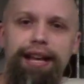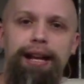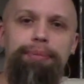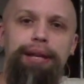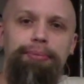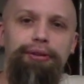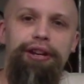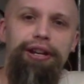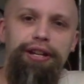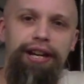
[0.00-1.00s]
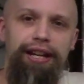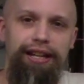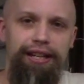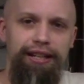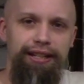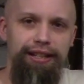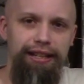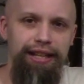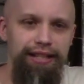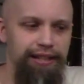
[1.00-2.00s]
got to be upgraded.
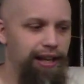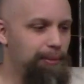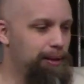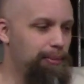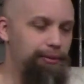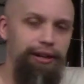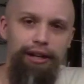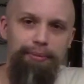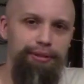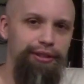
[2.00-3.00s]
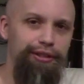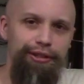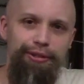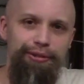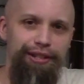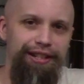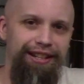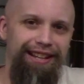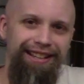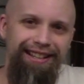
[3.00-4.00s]
It's got to be upgraded. I'm still using